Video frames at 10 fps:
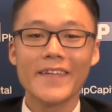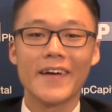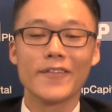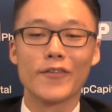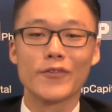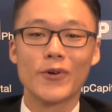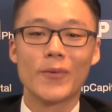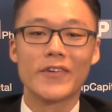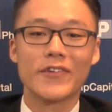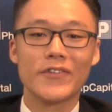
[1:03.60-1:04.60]
At the end of
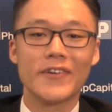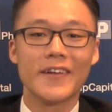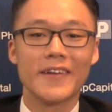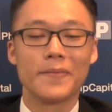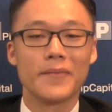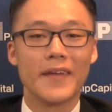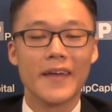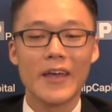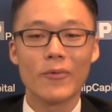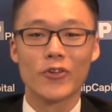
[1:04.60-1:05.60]
2013,
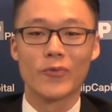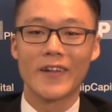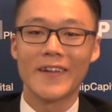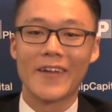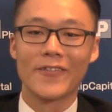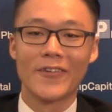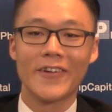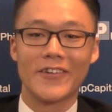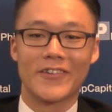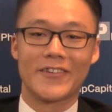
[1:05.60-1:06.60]
it was widely
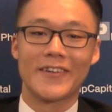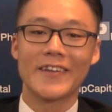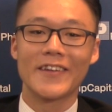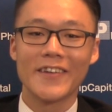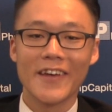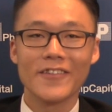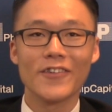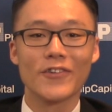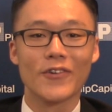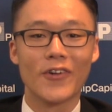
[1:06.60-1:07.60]
acknowledged that the
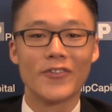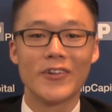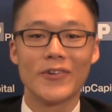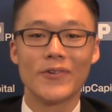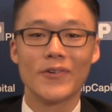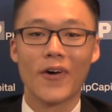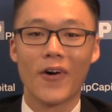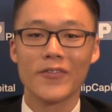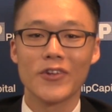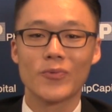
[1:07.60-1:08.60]
yen should continue
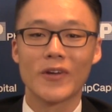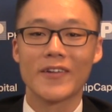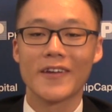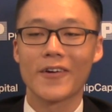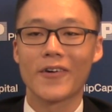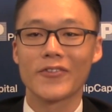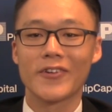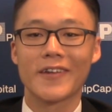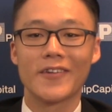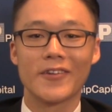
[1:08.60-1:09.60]
on its weakening
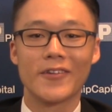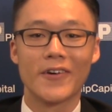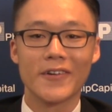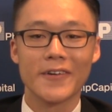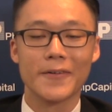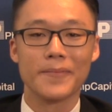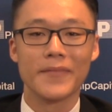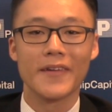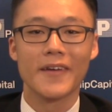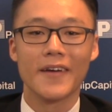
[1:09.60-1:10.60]
course against the dollar.
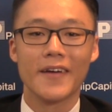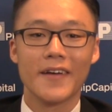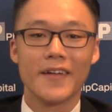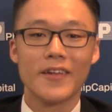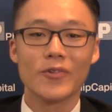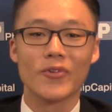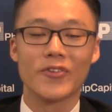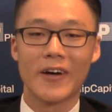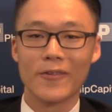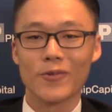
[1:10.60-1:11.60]
This
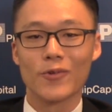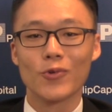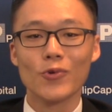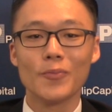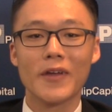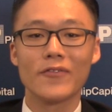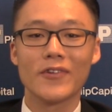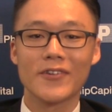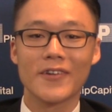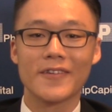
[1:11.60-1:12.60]
was down to two main
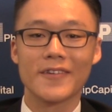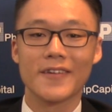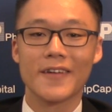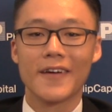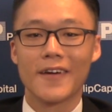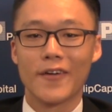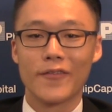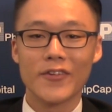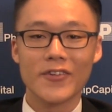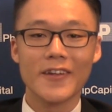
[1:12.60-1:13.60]
reasons.
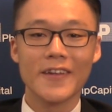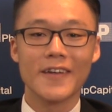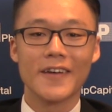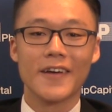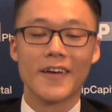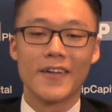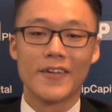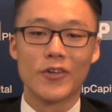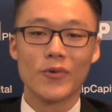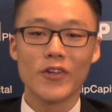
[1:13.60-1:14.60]
Firstly,
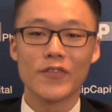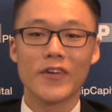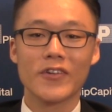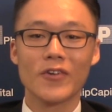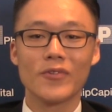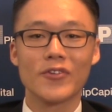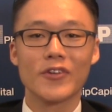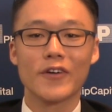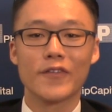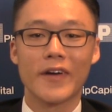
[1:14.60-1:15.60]
the US Federal
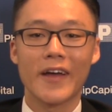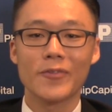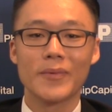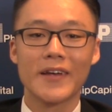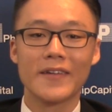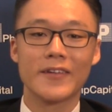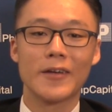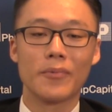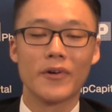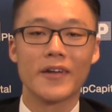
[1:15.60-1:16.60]
Reserve has begun
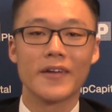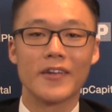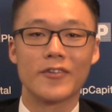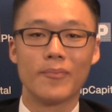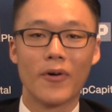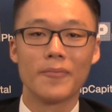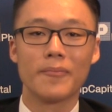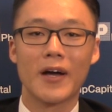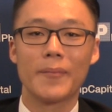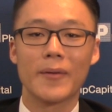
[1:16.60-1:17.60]
tapering its
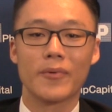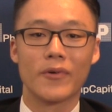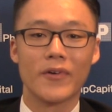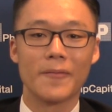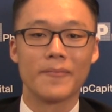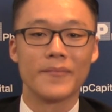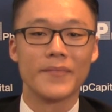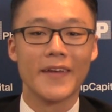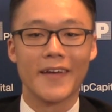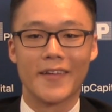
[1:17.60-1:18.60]
bond buyback program.
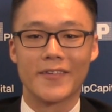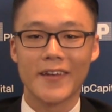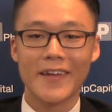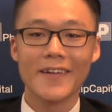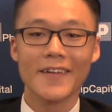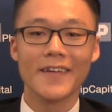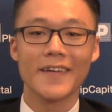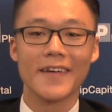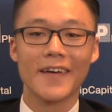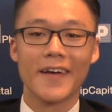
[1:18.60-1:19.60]
And secondly,
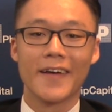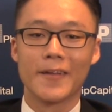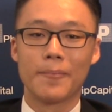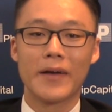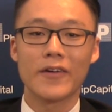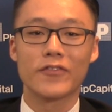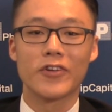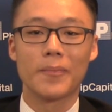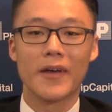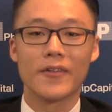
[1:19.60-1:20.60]
the Bank of
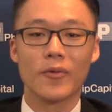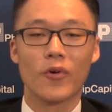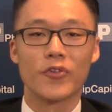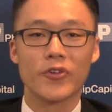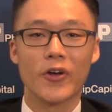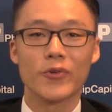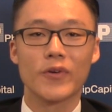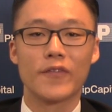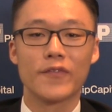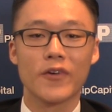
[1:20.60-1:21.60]
Japan was thought to
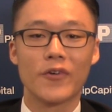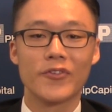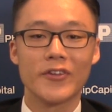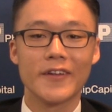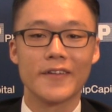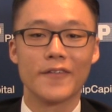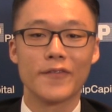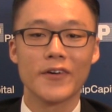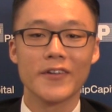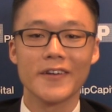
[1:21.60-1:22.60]
have considered
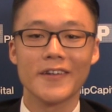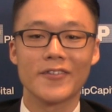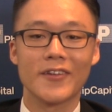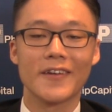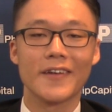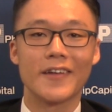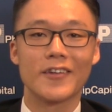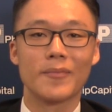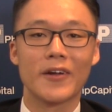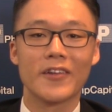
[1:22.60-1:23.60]
further easing
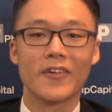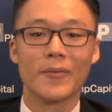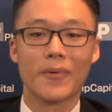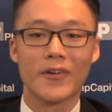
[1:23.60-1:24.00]
its monetary